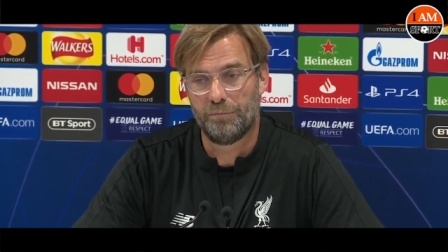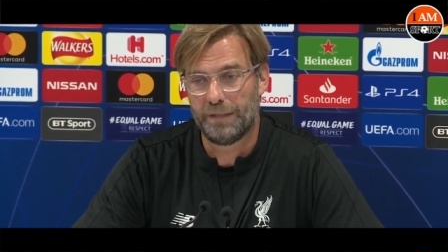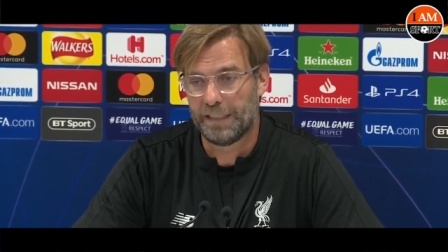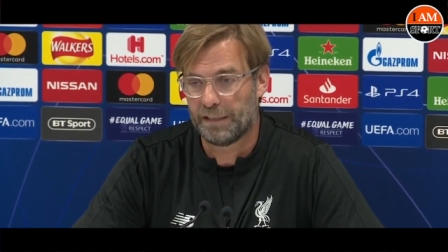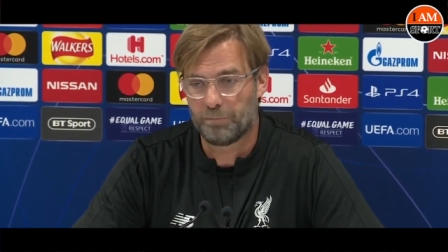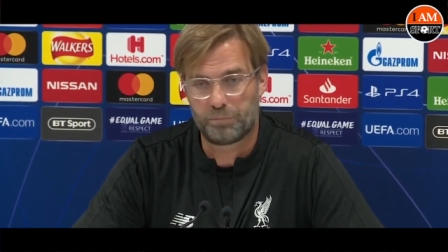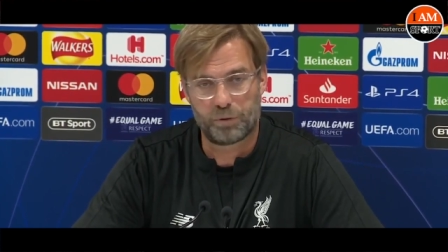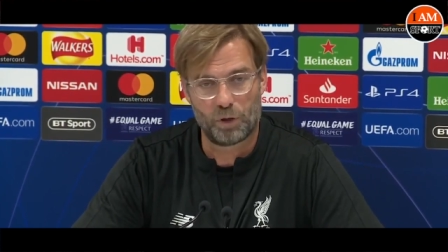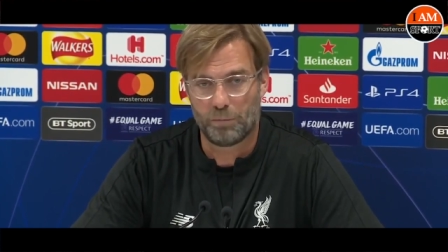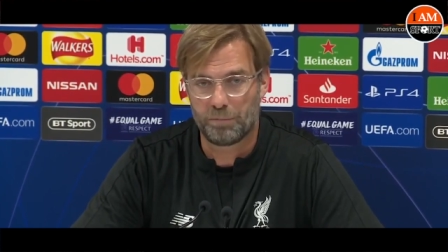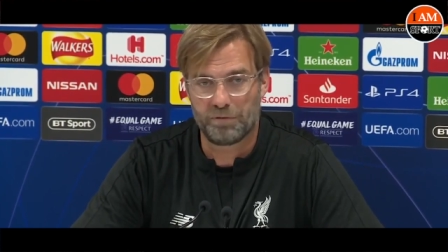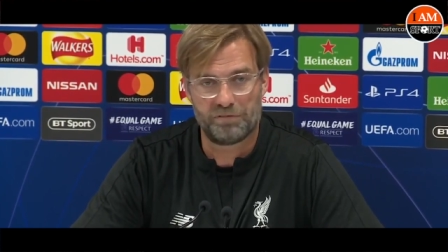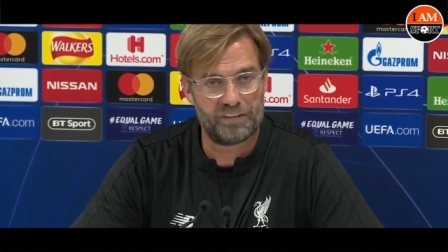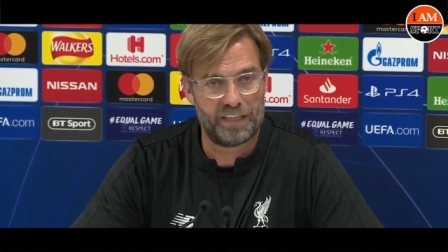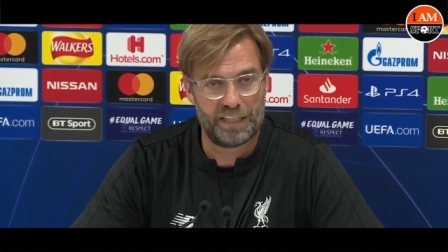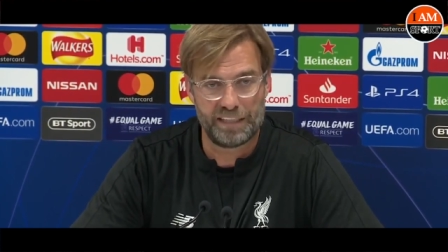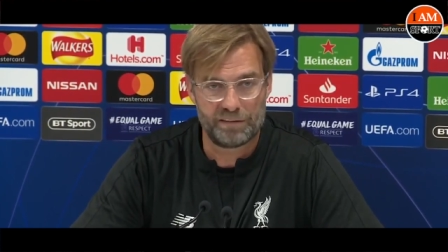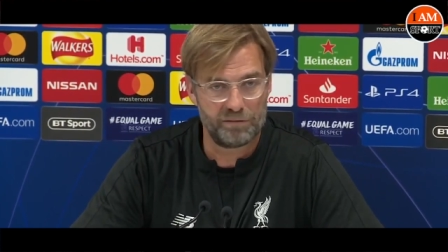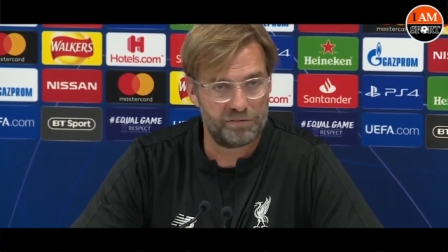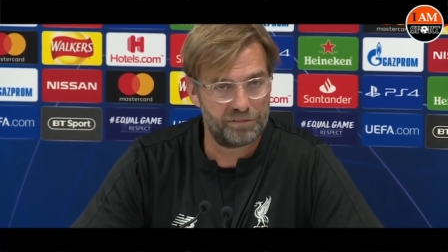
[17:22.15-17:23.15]
make a proper
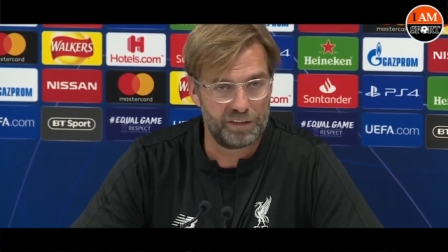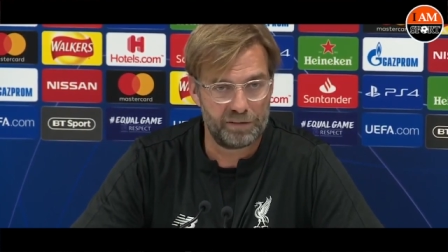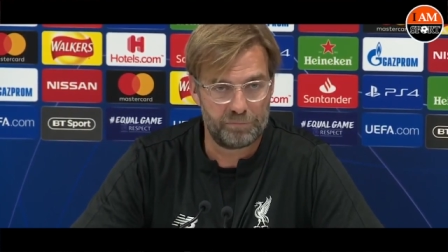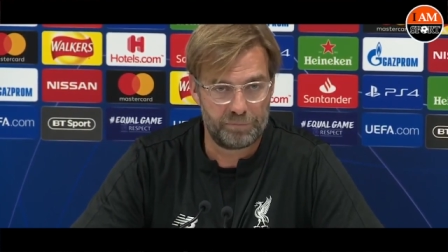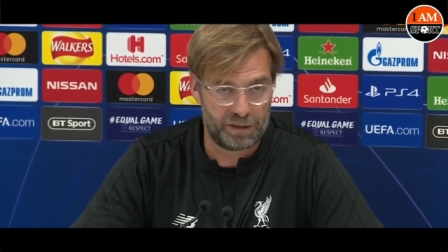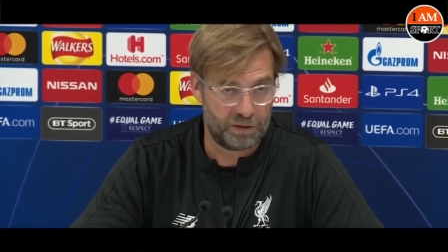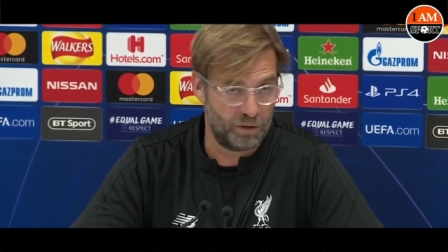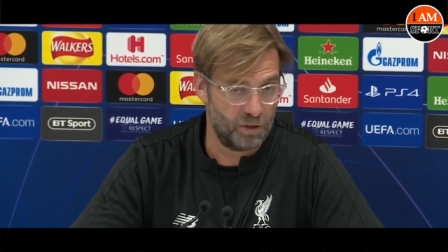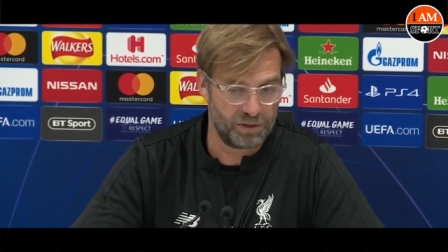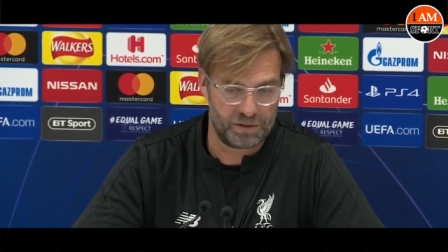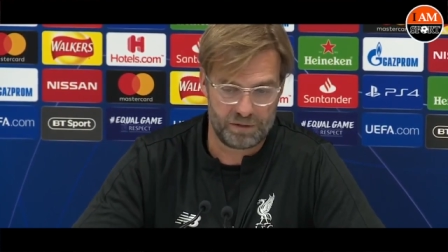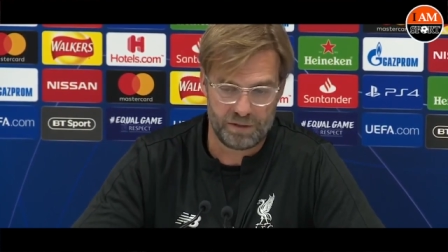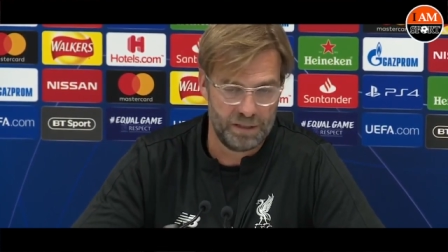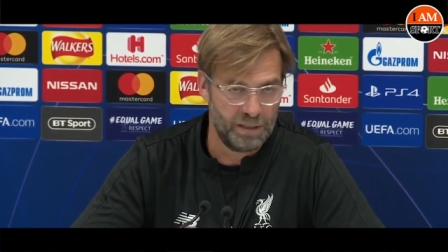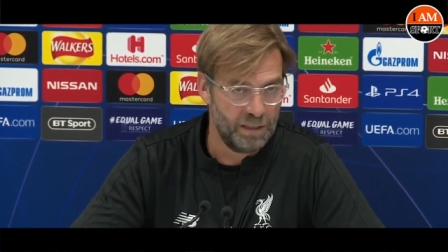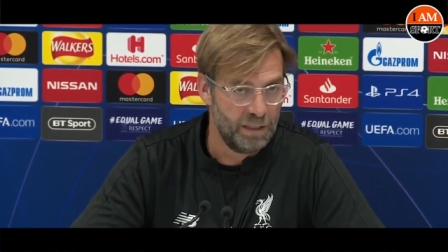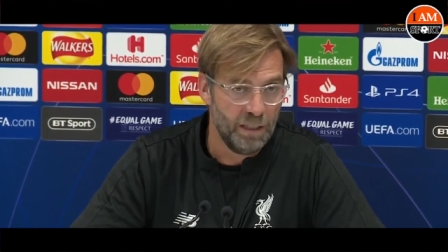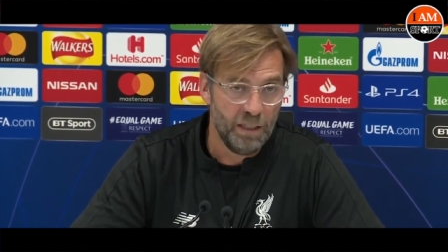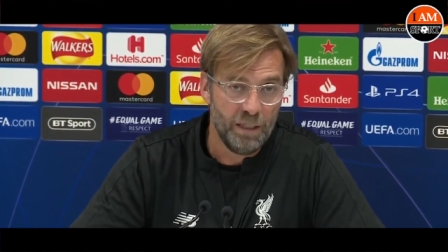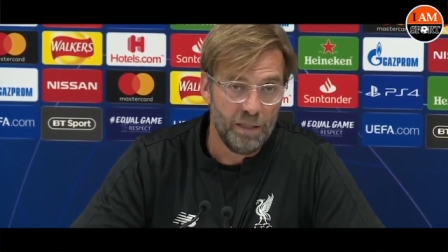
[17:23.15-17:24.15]
fight of it because
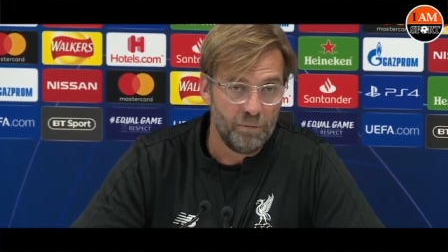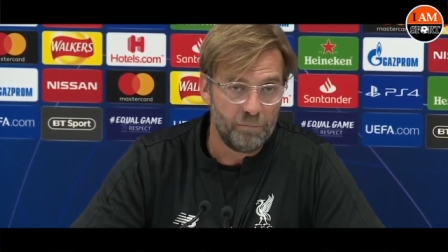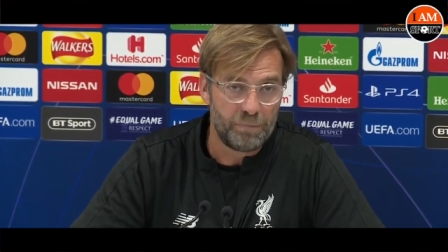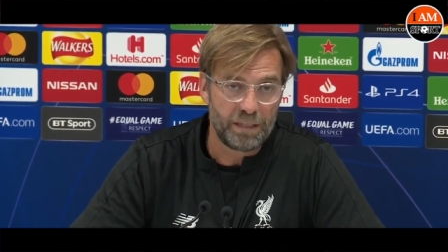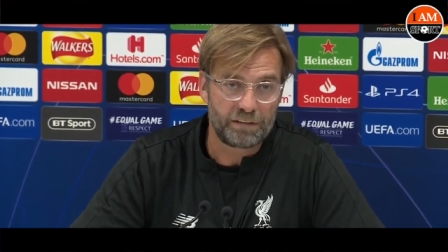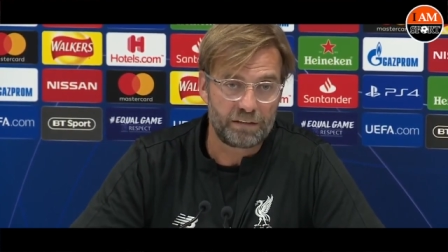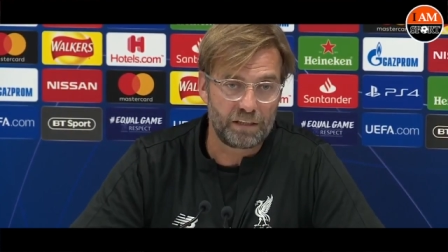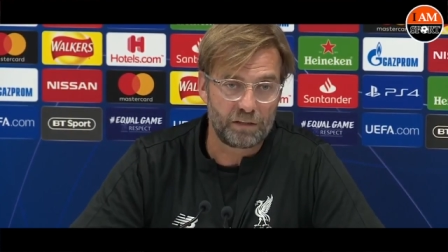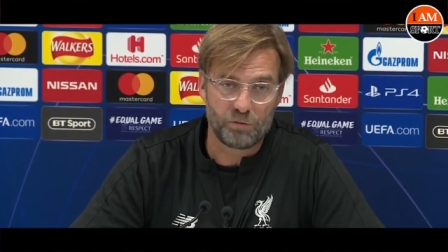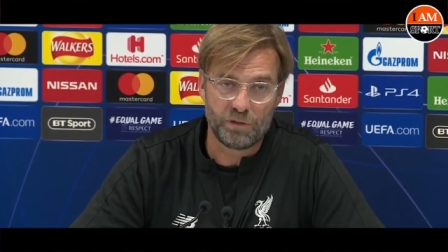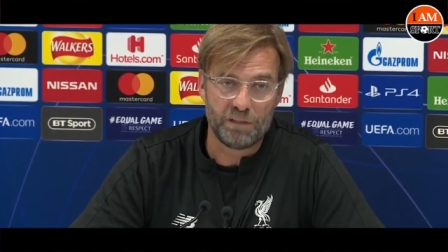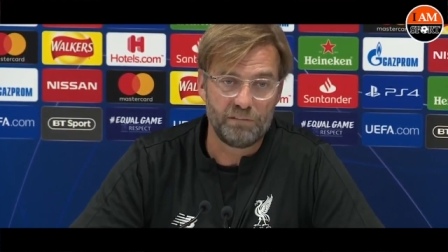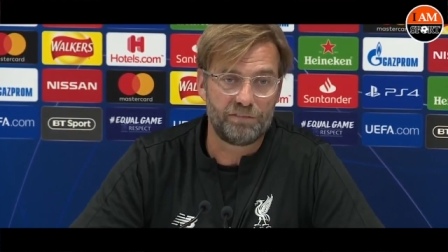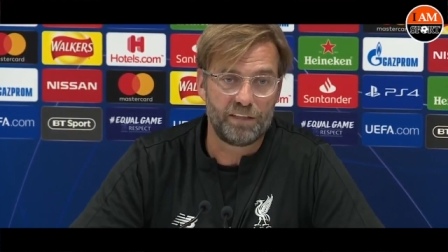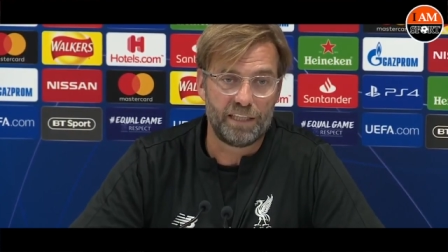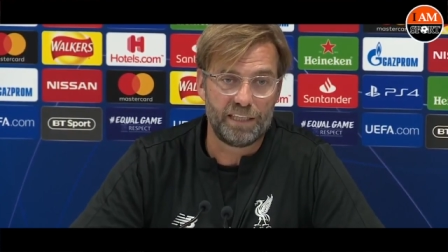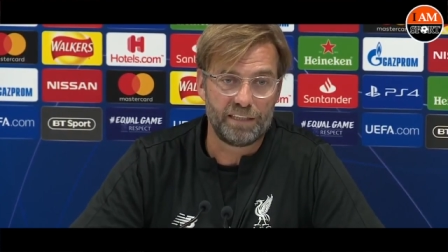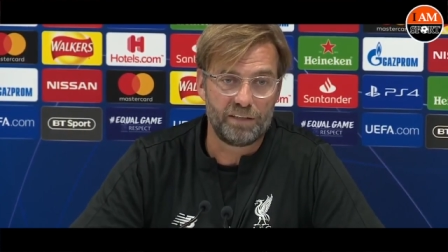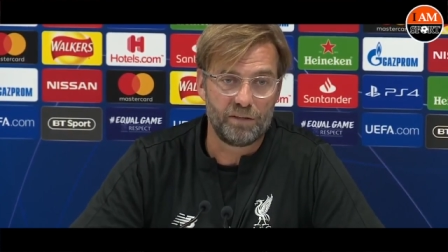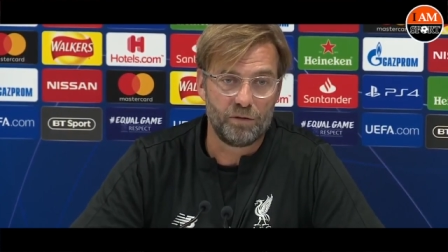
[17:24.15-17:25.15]
Belgrade will
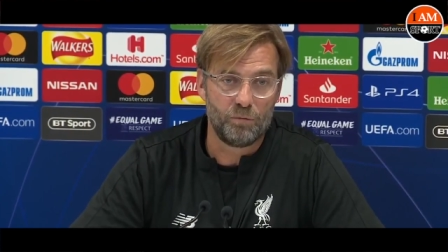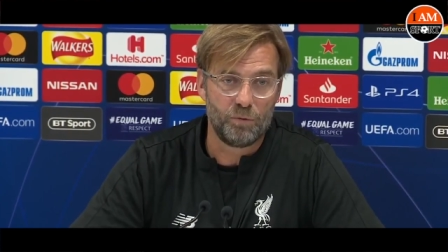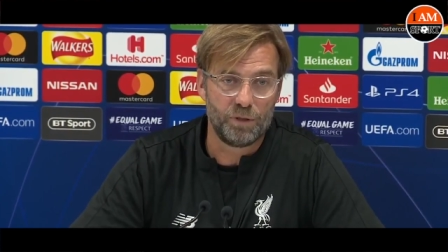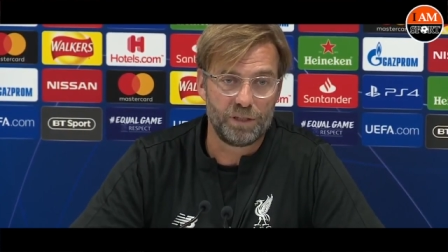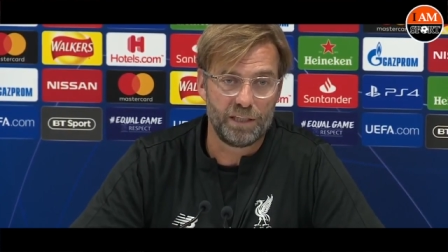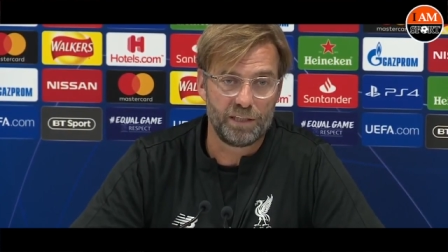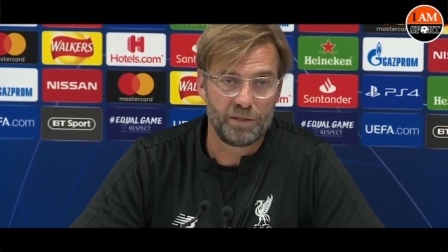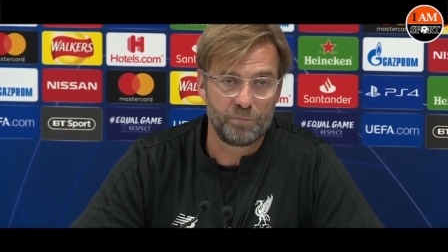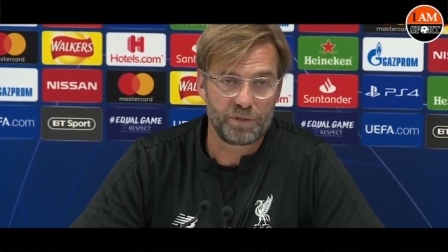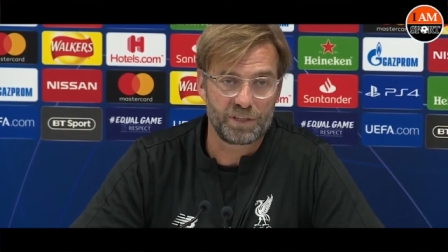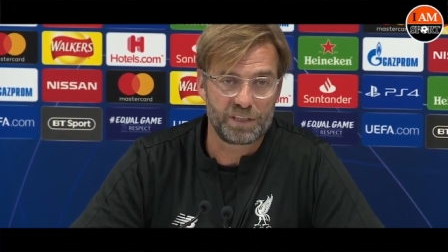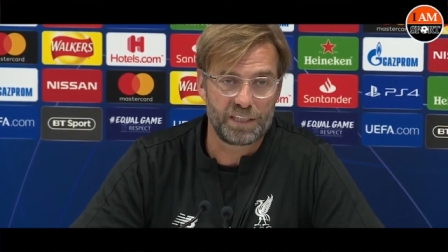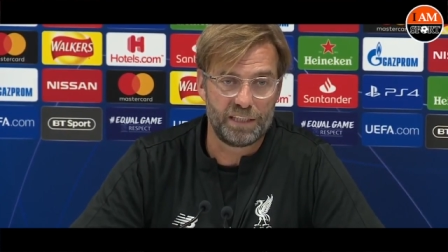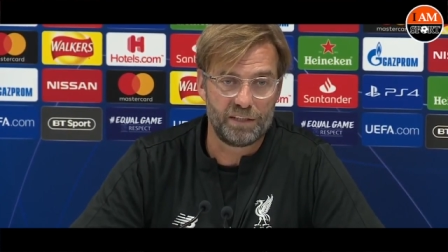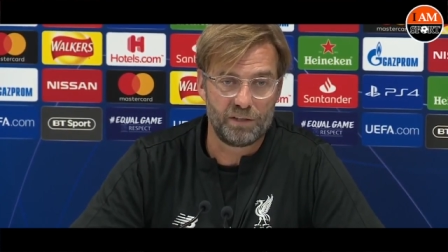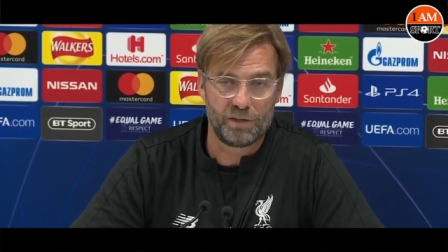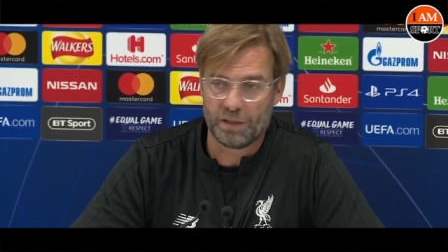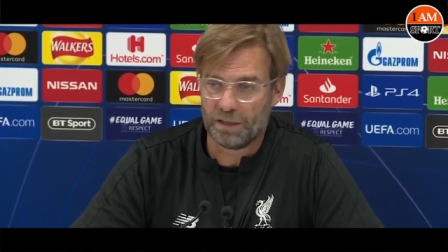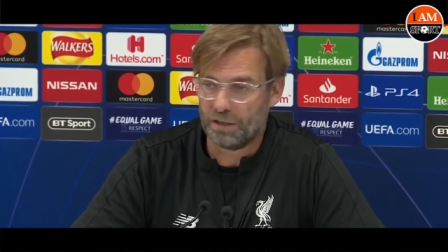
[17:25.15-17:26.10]
fight 100%.